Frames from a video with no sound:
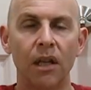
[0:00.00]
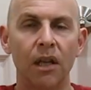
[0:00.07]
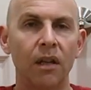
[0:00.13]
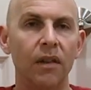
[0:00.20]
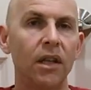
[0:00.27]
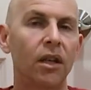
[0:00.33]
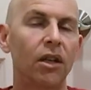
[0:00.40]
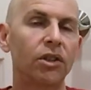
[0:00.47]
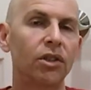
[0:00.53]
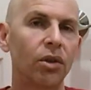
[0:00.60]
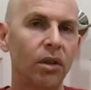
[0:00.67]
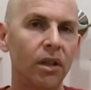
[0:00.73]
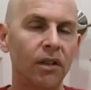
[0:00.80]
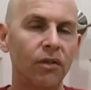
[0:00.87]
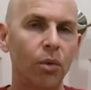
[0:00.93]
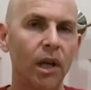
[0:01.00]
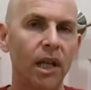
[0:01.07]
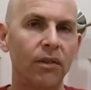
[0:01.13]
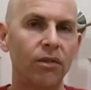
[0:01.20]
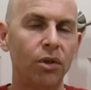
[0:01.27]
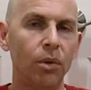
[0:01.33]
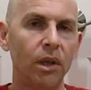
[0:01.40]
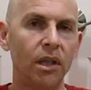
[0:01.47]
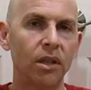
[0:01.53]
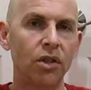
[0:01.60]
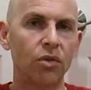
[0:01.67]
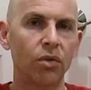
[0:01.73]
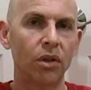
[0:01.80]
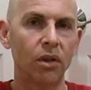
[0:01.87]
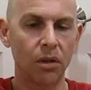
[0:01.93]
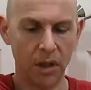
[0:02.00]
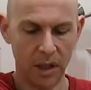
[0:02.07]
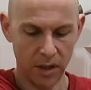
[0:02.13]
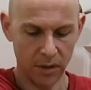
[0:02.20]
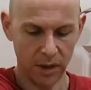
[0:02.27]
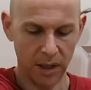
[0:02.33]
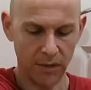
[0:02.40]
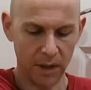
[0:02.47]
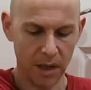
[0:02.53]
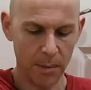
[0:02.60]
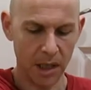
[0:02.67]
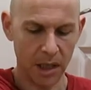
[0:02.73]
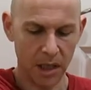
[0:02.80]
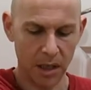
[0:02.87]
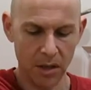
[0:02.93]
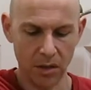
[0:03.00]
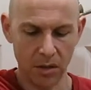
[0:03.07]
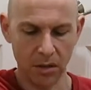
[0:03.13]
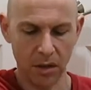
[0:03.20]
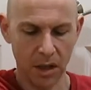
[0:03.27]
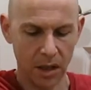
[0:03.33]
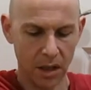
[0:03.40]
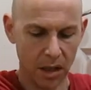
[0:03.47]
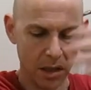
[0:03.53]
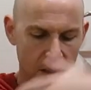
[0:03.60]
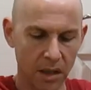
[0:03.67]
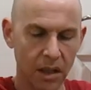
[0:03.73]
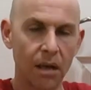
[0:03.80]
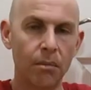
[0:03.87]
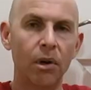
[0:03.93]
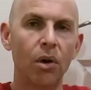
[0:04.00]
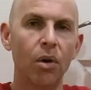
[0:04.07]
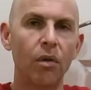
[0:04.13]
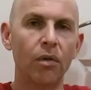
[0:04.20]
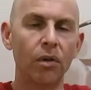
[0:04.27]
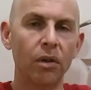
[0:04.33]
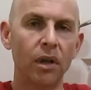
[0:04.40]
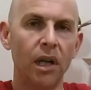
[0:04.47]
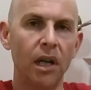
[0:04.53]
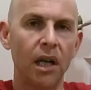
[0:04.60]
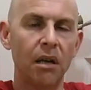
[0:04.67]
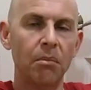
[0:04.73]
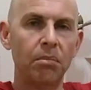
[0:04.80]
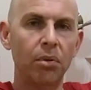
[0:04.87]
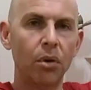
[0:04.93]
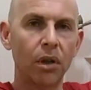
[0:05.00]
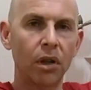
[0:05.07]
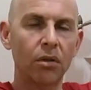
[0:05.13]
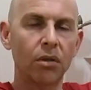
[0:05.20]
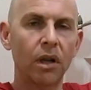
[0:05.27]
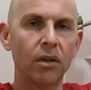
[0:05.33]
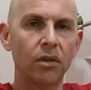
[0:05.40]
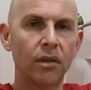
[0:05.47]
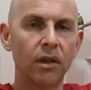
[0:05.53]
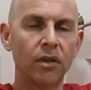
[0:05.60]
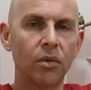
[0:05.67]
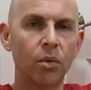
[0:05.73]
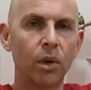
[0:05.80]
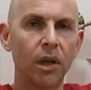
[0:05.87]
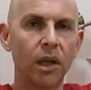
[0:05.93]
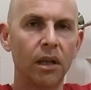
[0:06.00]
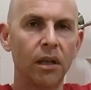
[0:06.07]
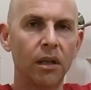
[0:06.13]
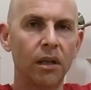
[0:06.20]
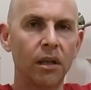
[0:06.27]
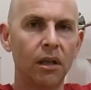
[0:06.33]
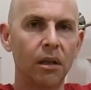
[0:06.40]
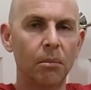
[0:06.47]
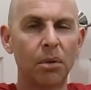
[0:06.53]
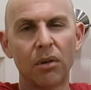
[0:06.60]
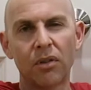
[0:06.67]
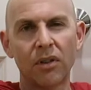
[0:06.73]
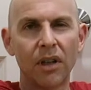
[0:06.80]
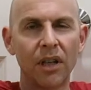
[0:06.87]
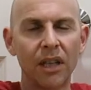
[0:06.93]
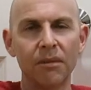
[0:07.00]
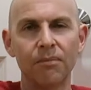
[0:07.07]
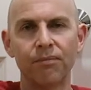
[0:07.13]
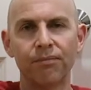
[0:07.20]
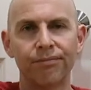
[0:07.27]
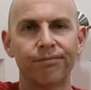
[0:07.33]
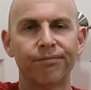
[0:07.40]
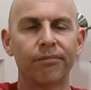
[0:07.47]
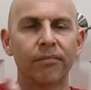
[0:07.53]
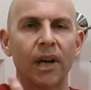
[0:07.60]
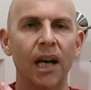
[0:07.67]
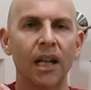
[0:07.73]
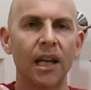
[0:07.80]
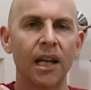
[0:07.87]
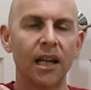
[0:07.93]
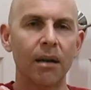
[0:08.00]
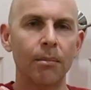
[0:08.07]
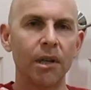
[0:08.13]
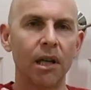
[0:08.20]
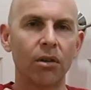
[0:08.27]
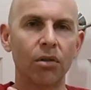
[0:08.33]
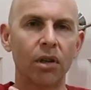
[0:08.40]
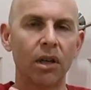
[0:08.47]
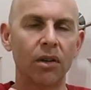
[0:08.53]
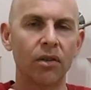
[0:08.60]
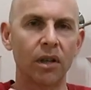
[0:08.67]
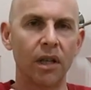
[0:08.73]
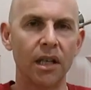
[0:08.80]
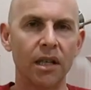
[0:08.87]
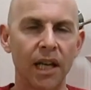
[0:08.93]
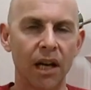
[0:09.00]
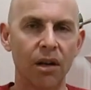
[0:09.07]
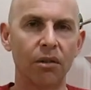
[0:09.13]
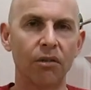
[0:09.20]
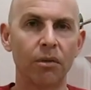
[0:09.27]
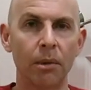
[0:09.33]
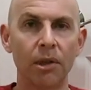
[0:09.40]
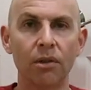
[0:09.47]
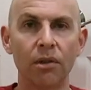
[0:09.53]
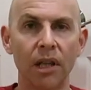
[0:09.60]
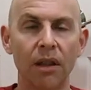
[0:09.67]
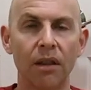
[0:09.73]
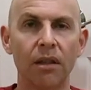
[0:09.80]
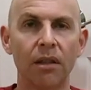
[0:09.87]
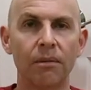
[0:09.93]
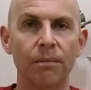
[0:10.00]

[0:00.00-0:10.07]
The alternative way of doing this drill, instead of coming under, is to come over and pull across this way. Personally, I like coming across and down from underneath.